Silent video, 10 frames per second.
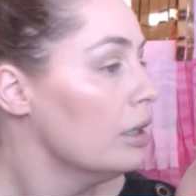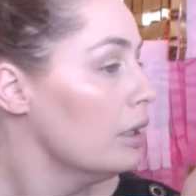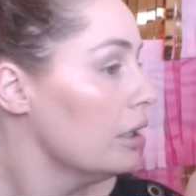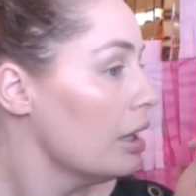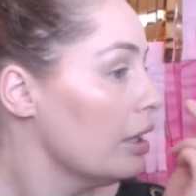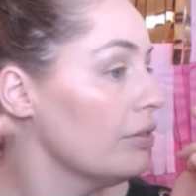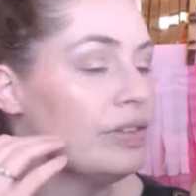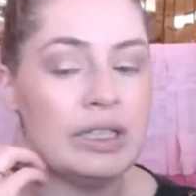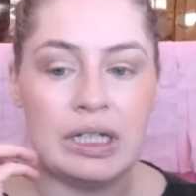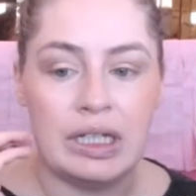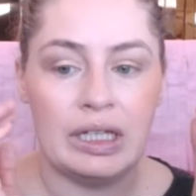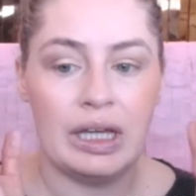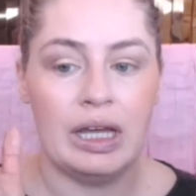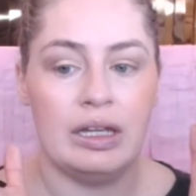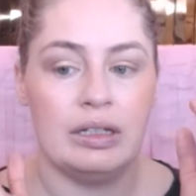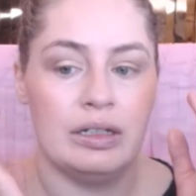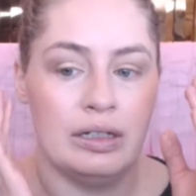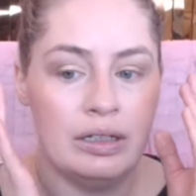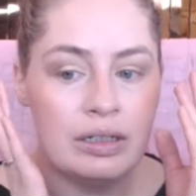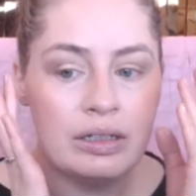And I feel like, again,
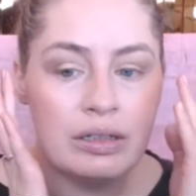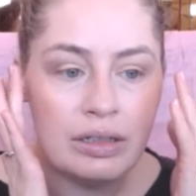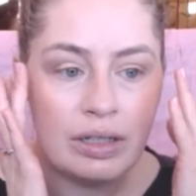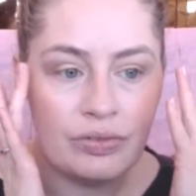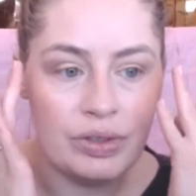if